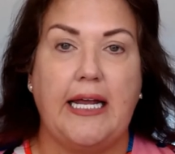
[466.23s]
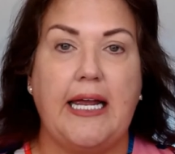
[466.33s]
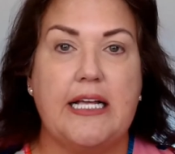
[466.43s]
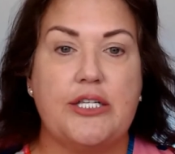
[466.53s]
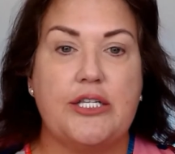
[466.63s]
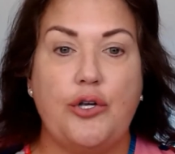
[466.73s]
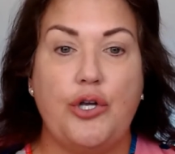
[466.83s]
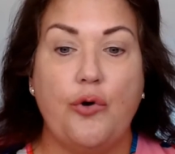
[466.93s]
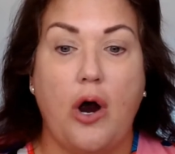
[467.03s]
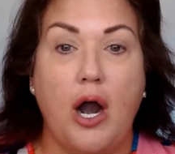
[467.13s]
And so you
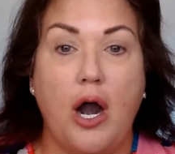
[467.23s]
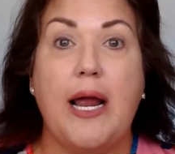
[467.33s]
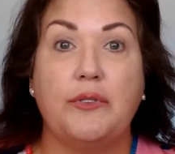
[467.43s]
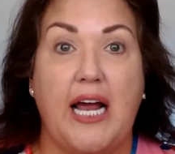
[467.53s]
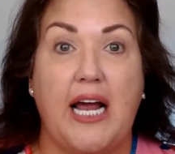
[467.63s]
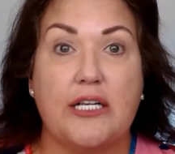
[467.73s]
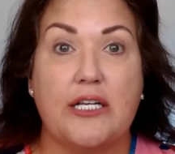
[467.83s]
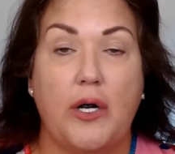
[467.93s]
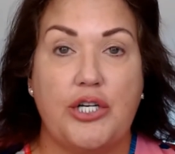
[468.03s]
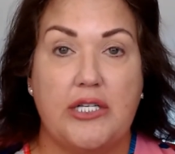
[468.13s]
are able to ask
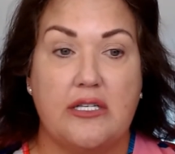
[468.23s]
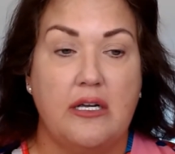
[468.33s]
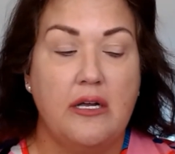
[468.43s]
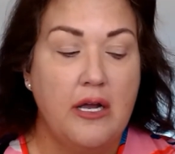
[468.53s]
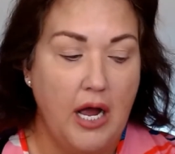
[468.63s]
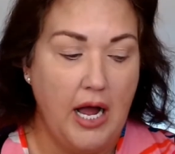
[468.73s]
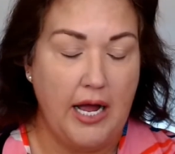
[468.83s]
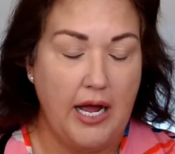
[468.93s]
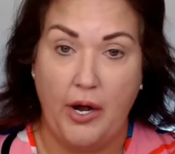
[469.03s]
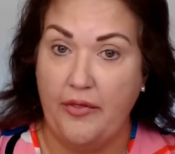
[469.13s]
questions
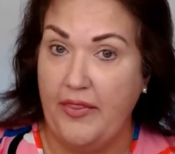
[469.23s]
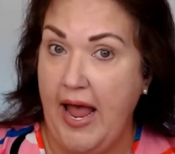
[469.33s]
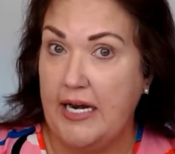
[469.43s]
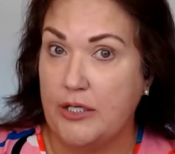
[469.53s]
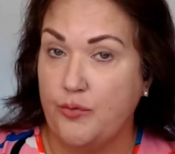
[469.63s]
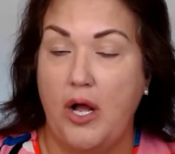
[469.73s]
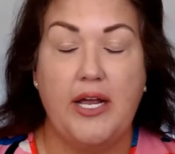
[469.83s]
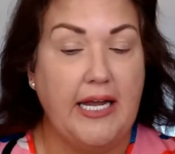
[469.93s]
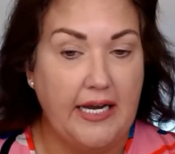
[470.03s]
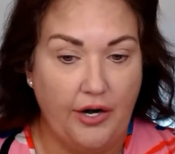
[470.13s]
on that as well and
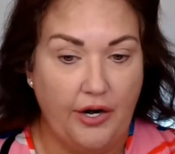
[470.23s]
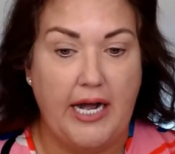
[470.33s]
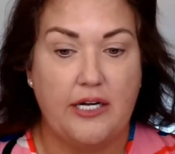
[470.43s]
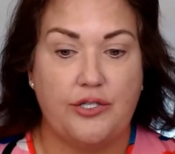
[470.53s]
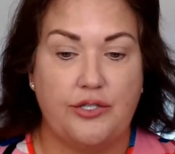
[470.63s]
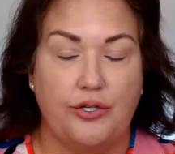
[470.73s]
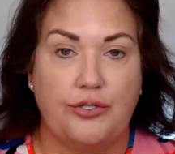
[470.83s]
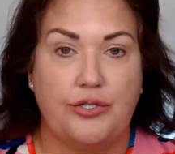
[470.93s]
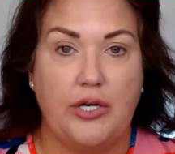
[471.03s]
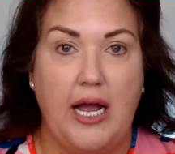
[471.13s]
get your answers
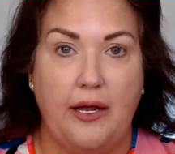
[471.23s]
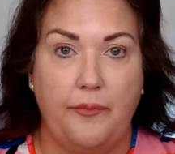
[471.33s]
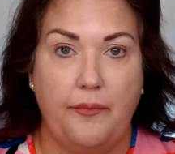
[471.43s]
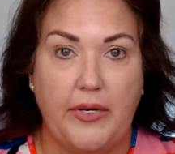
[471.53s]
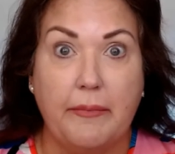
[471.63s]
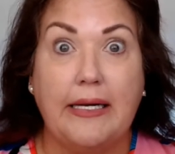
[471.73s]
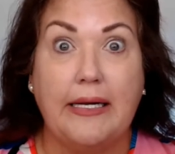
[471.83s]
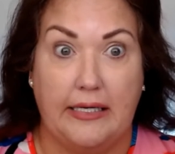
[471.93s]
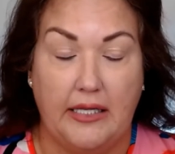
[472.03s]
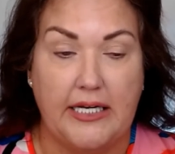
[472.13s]

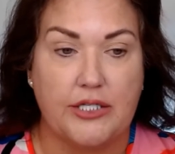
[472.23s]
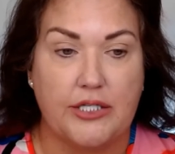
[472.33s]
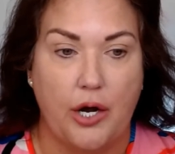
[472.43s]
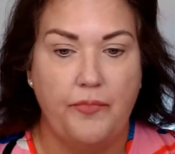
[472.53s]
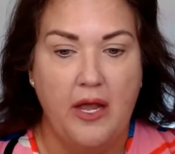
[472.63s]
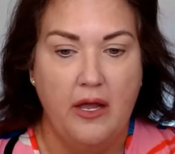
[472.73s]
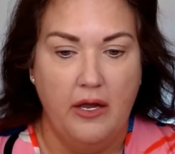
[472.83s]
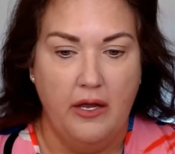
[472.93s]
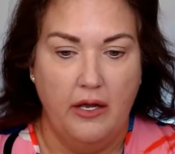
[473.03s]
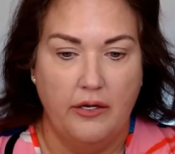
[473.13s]
immediately. So
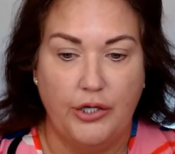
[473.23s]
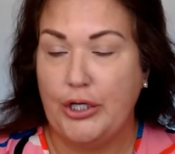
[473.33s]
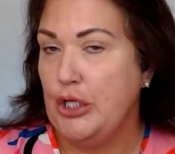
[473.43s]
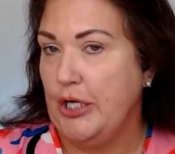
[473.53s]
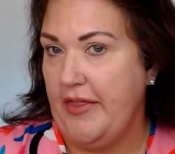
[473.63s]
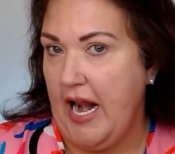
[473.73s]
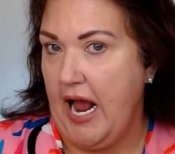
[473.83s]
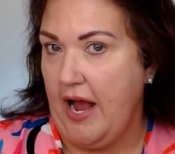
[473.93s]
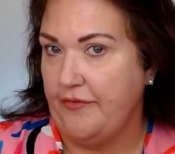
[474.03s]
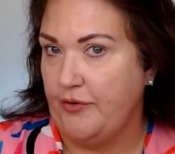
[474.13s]
you can look at that
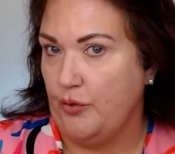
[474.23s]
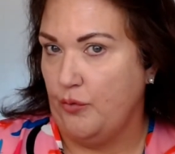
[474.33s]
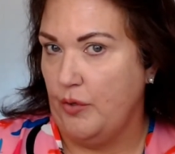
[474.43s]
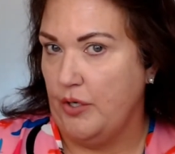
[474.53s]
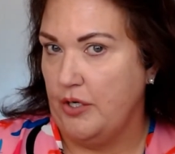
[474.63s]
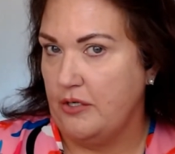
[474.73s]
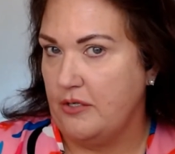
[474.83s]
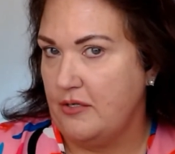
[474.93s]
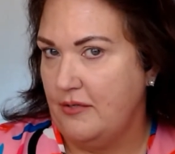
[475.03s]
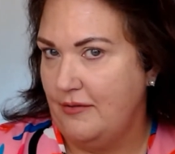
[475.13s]
afterwards,
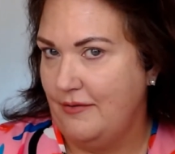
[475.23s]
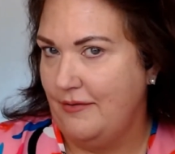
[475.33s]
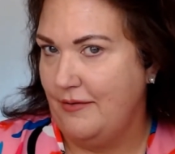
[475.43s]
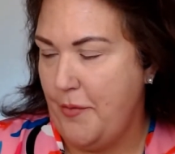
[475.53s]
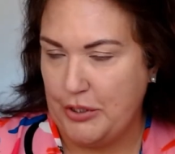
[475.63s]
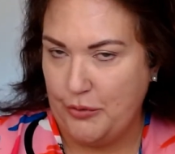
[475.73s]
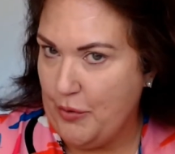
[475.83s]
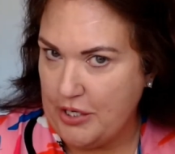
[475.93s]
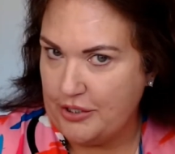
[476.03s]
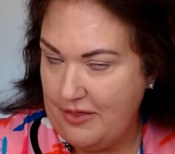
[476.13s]
but you want to watch
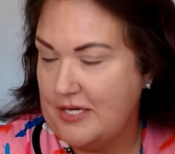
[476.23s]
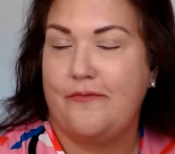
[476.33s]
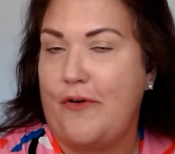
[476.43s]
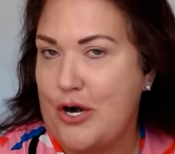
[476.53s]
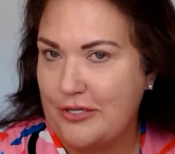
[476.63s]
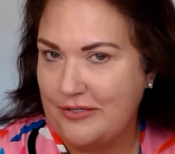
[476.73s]
this first.